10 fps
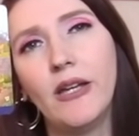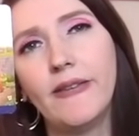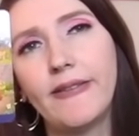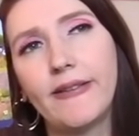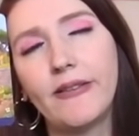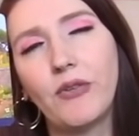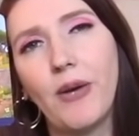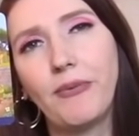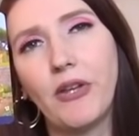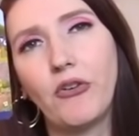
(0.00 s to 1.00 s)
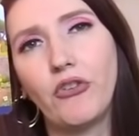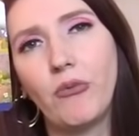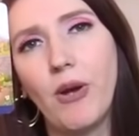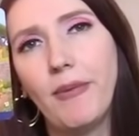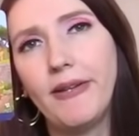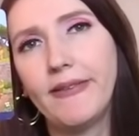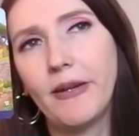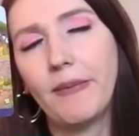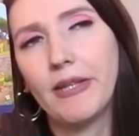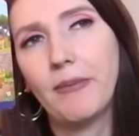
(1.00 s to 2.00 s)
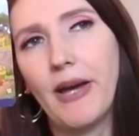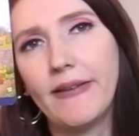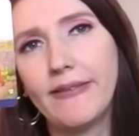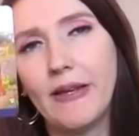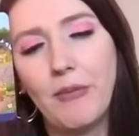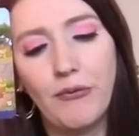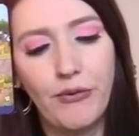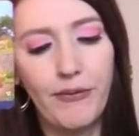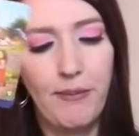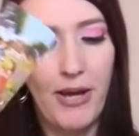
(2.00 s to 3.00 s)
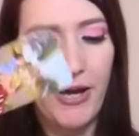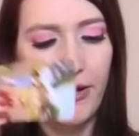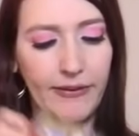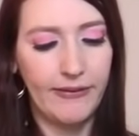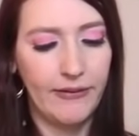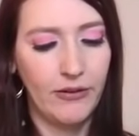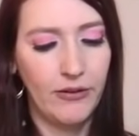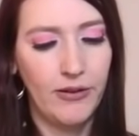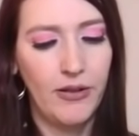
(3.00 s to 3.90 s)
Six of Cups energy, reminiscing about the past, someone from the past.